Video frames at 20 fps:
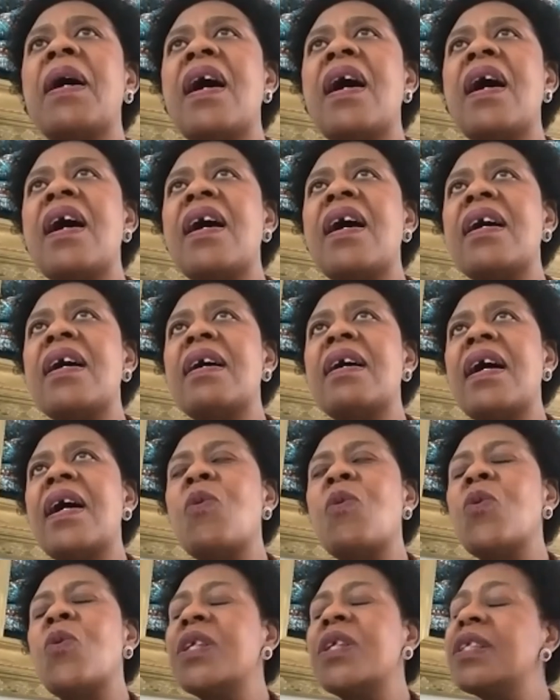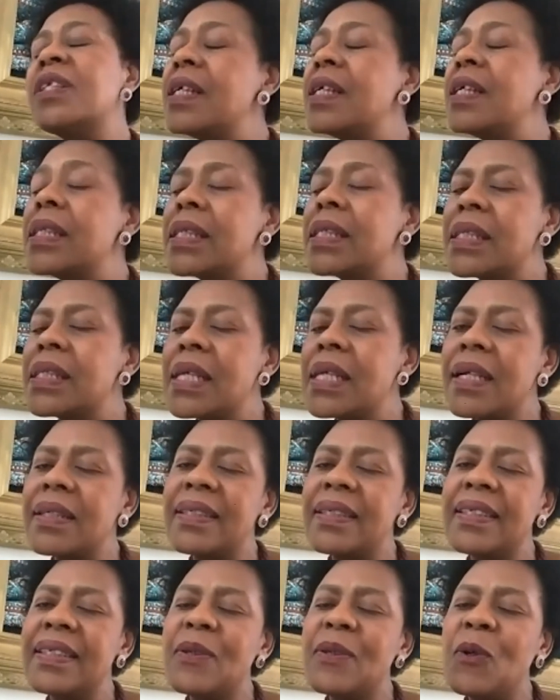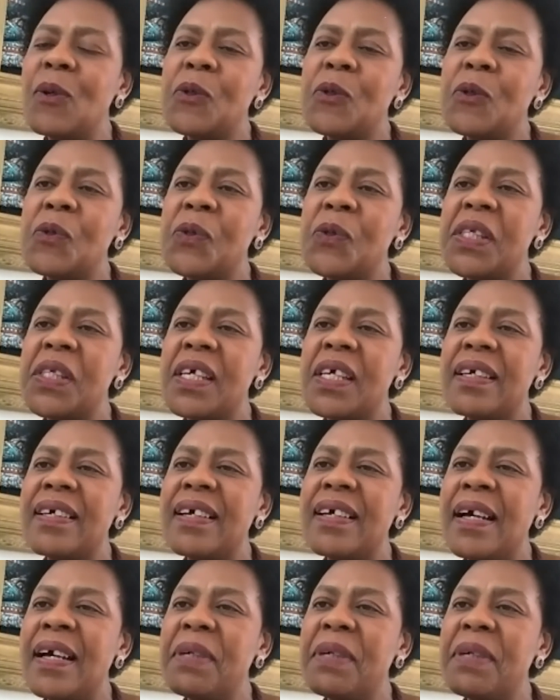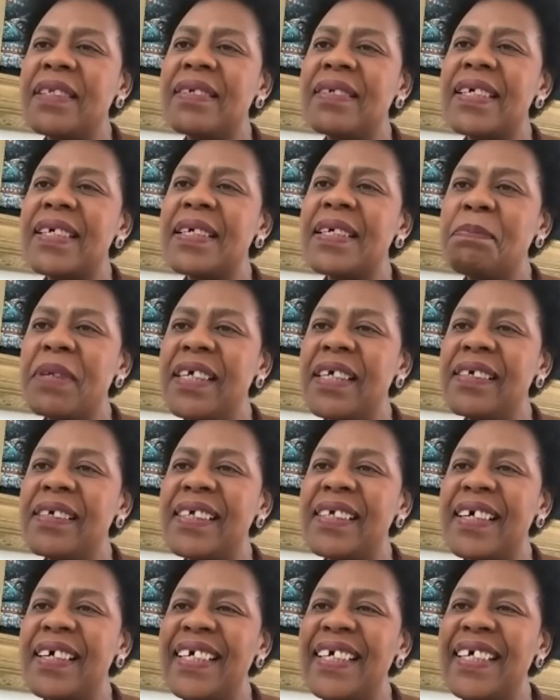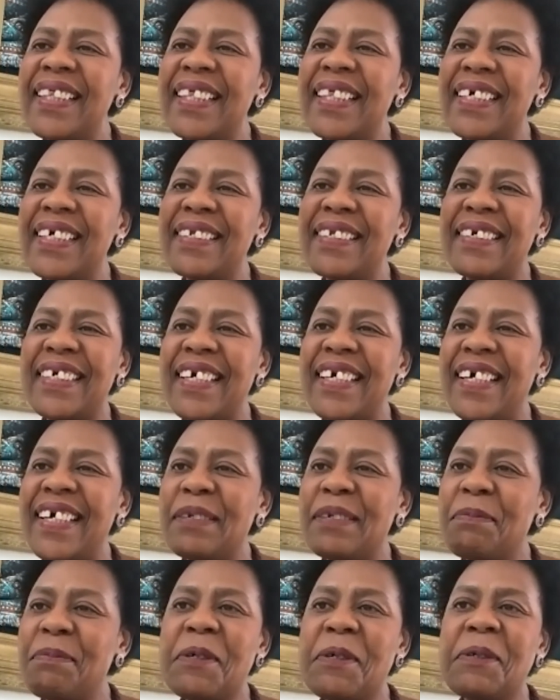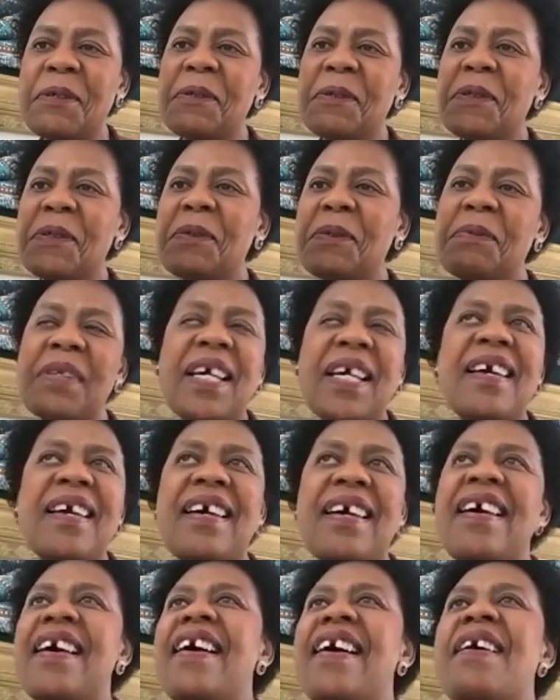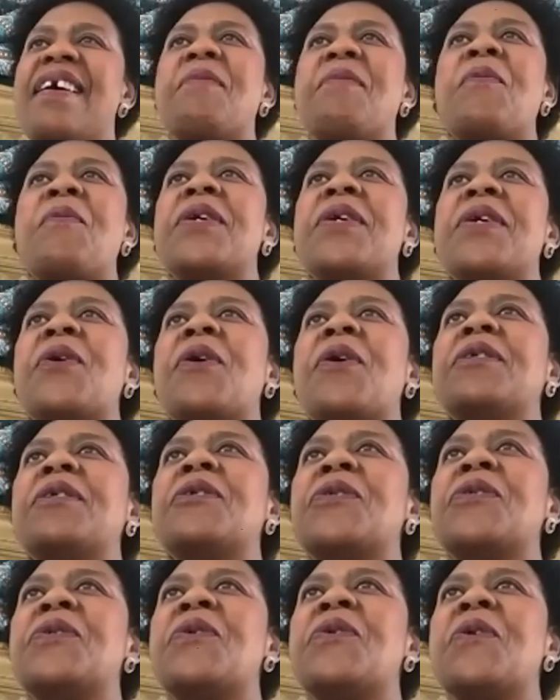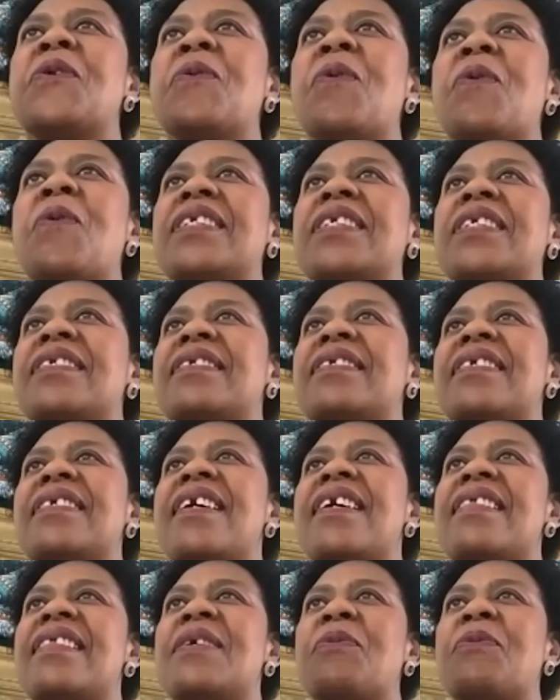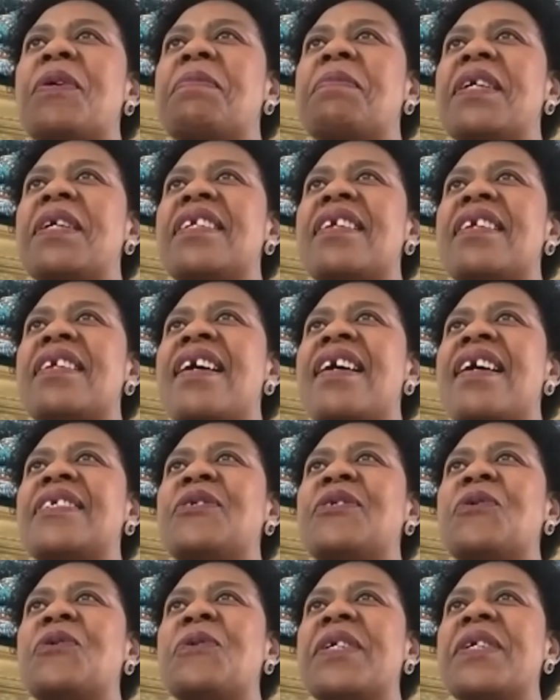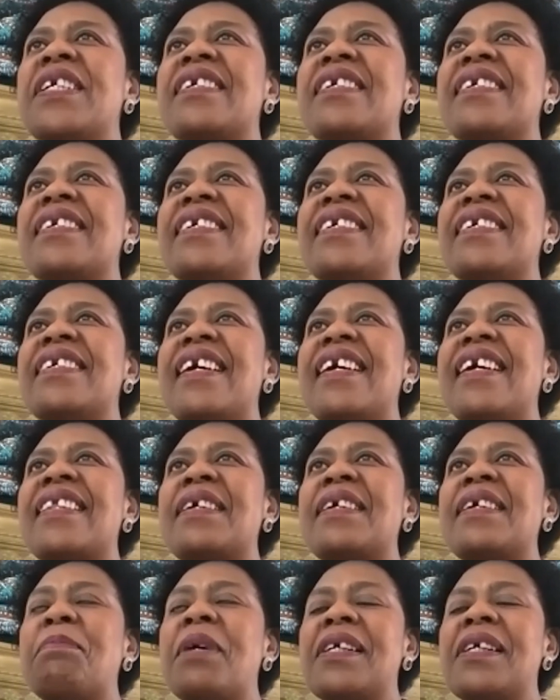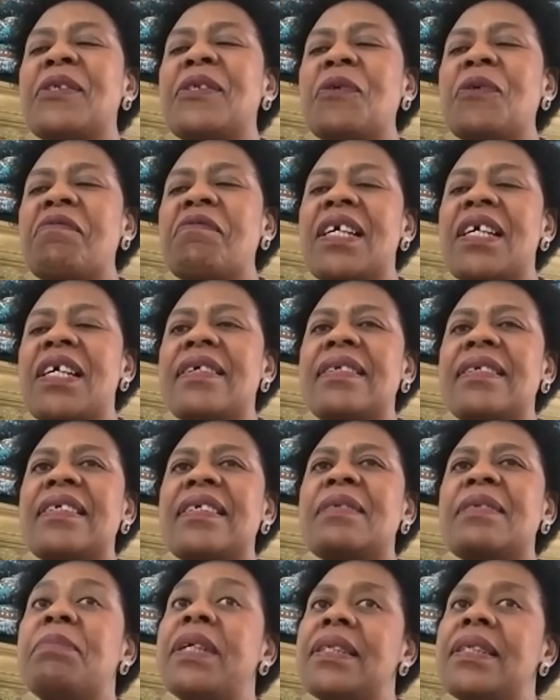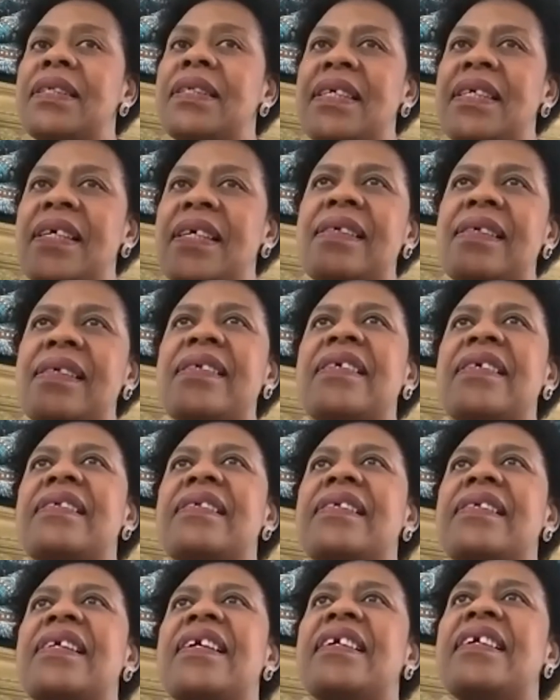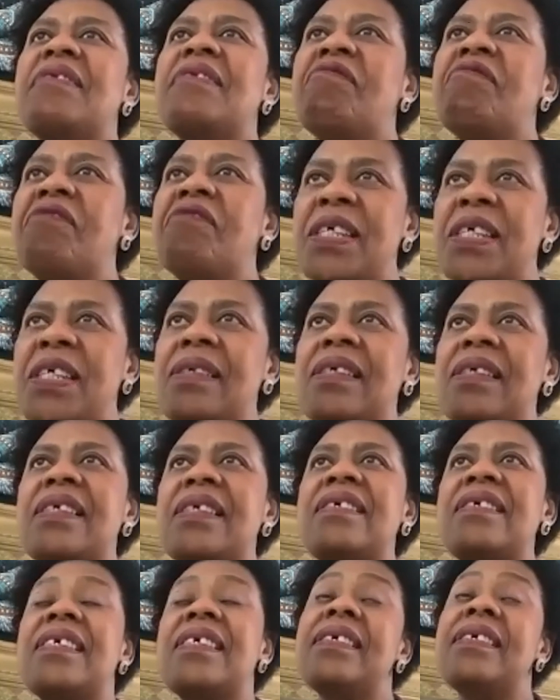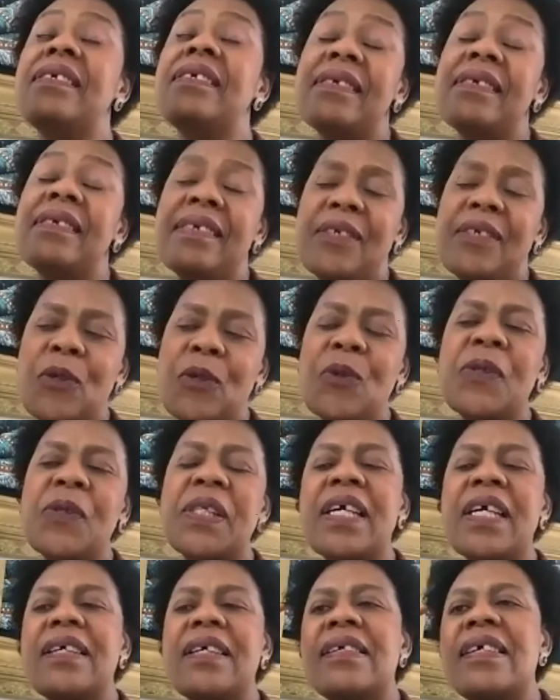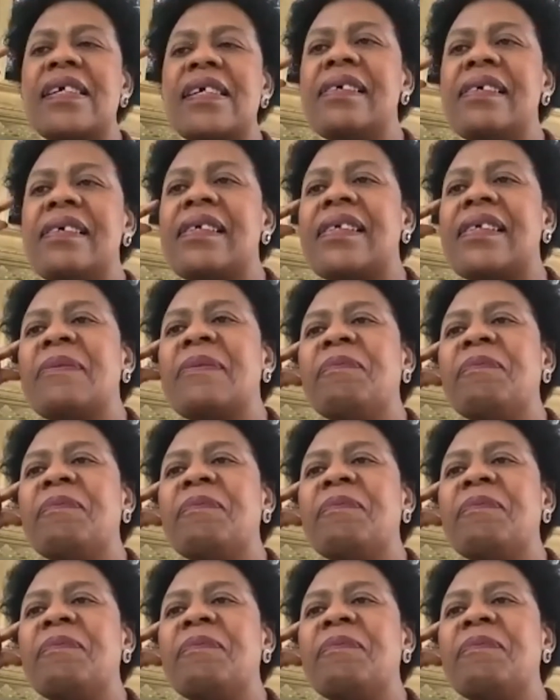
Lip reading: I wouldn't necessarily also say I'm a trailblazer in that regard, because we don't know what other women are doing in other parts of the country. But yes, let's say for this region, looks like yes,